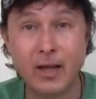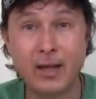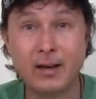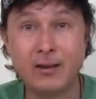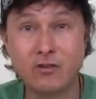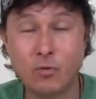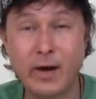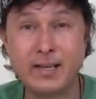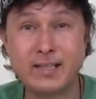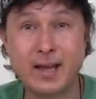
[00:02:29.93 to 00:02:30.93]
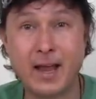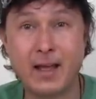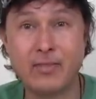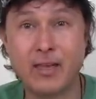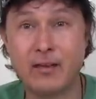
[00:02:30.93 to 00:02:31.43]
and it is quite
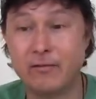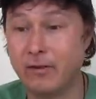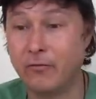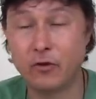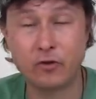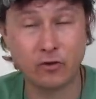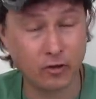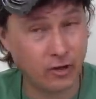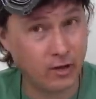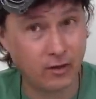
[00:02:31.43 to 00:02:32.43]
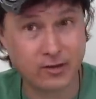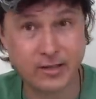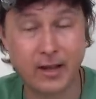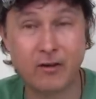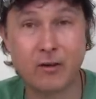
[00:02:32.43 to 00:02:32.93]
sad that if you're just looking at the
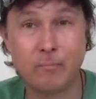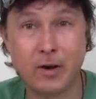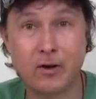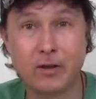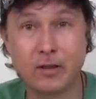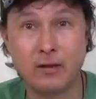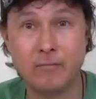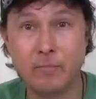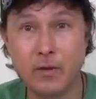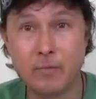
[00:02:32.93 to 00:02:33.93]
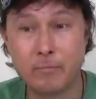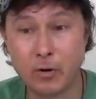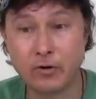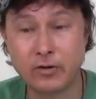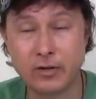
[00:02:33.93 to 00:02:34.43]
standard American
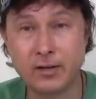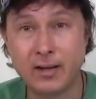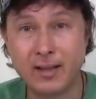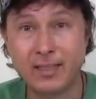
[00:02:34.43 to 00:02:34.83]
person,